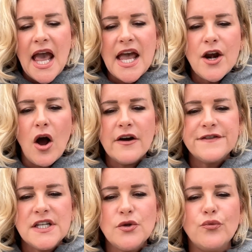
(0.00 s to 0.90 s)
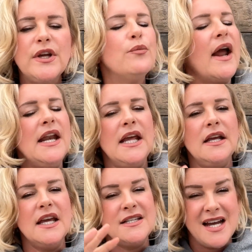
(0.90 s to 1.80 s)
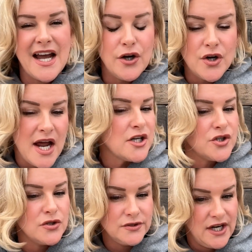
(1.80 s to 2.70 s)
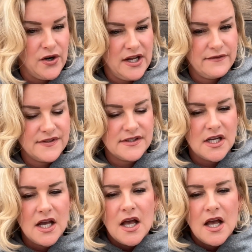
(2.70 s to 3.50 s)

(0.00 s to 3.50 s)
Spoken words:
and often rewriting entire national narratives.